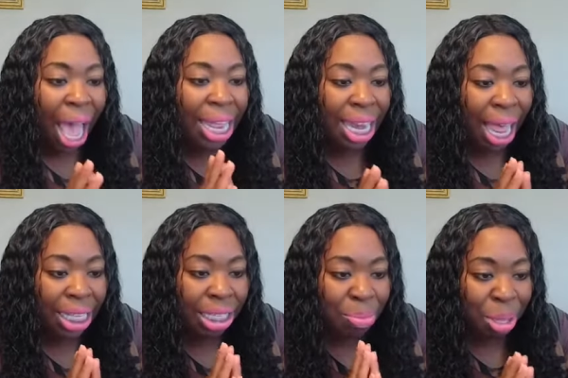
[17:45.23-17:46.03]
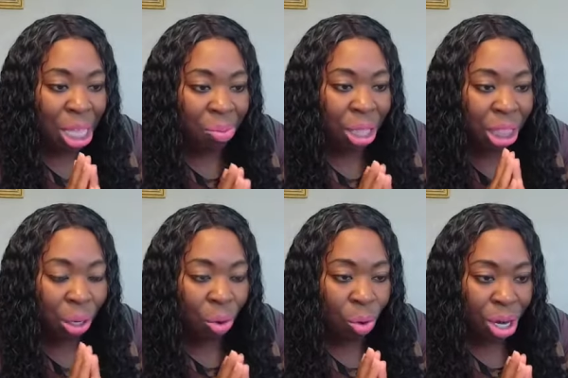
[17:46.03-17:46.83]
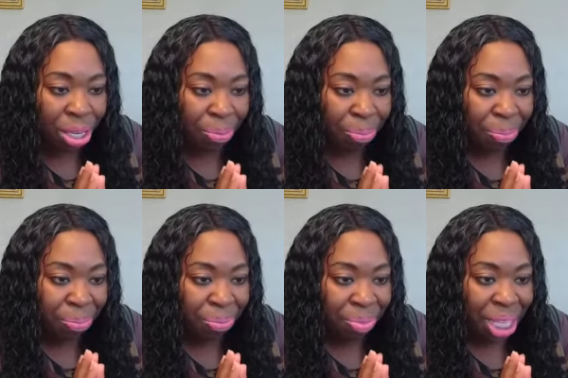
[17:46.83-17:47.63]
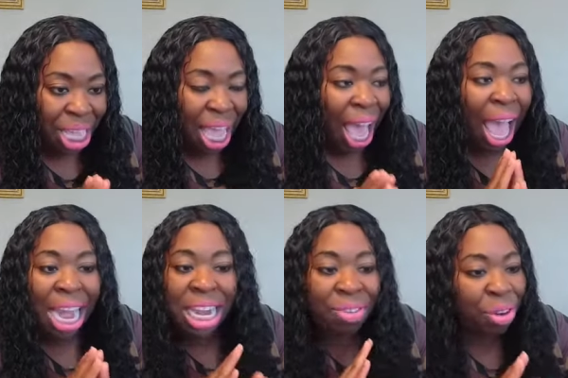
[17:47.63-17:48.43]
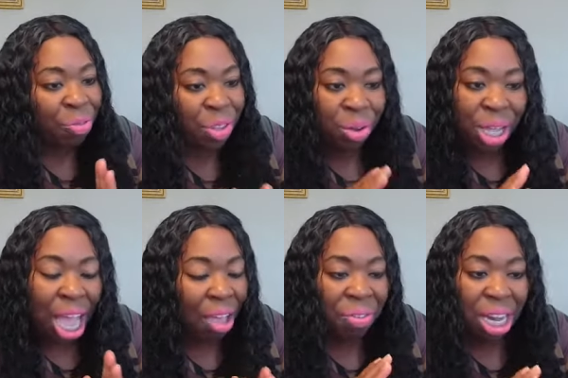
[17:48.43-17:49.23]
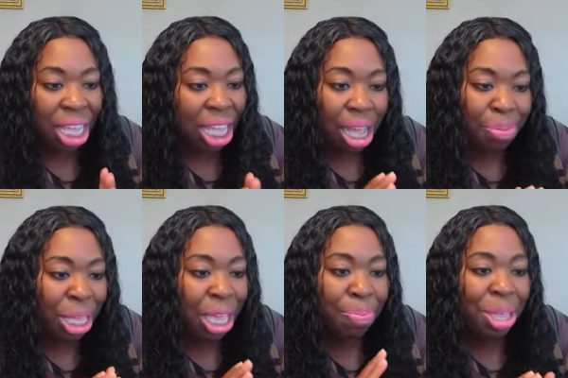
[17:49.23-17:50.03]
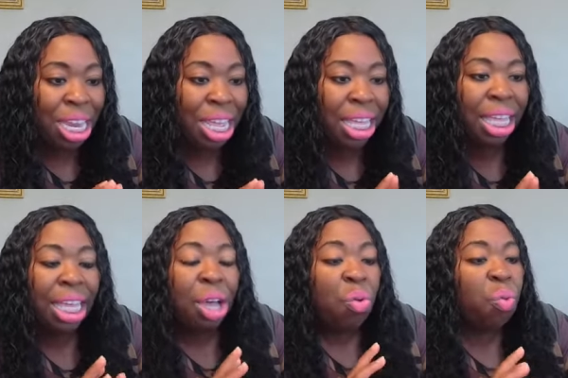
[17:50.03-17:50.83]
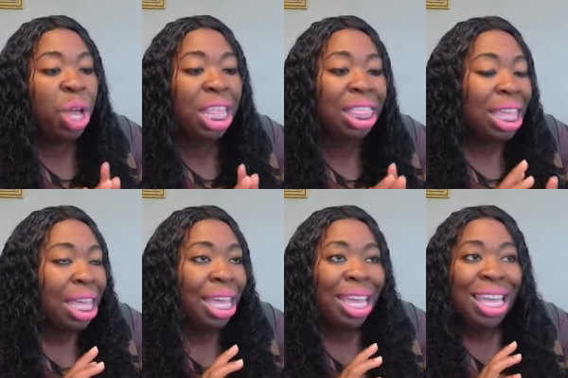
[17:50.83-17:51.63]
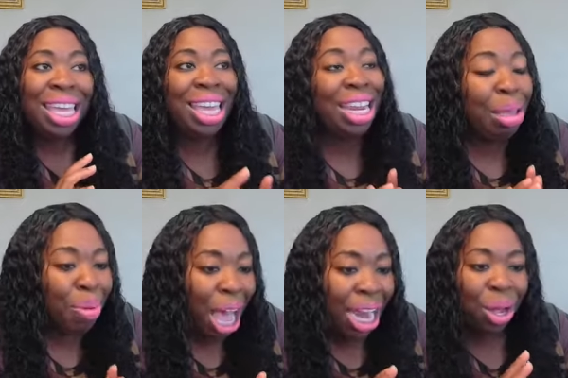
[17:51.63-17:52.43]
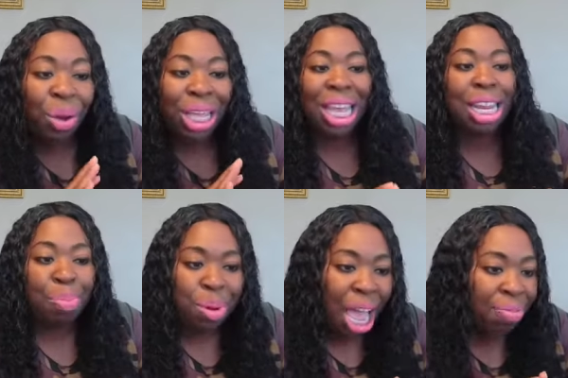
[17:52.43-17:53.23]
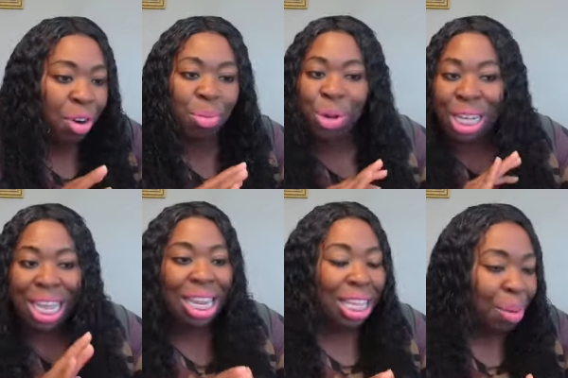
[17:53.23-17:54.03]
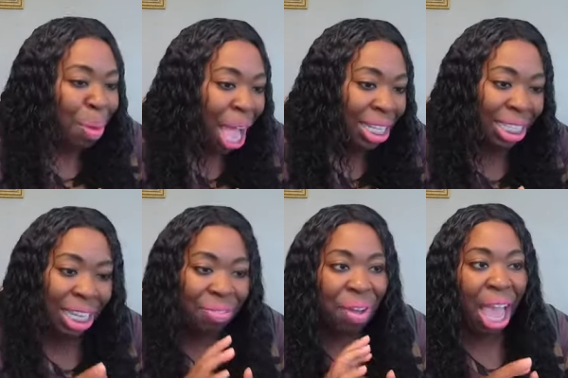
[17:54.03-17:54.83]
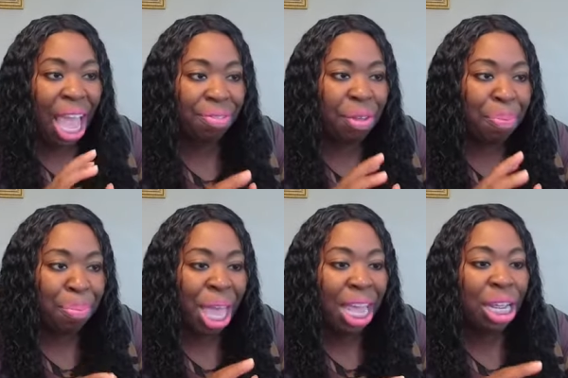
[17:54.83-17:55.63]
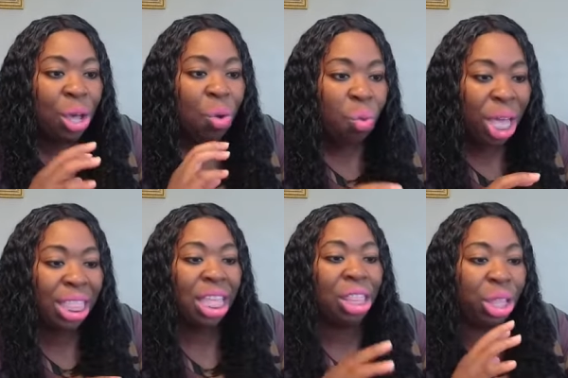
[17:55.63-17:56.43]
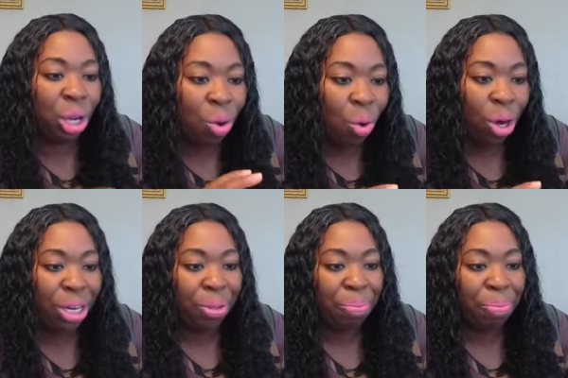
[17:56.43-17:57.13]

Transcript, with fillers: I like to meet with the Lord. I never feel confident coming and meeting with anybody on any platform, on any capacity, if I haven't met with the Lord.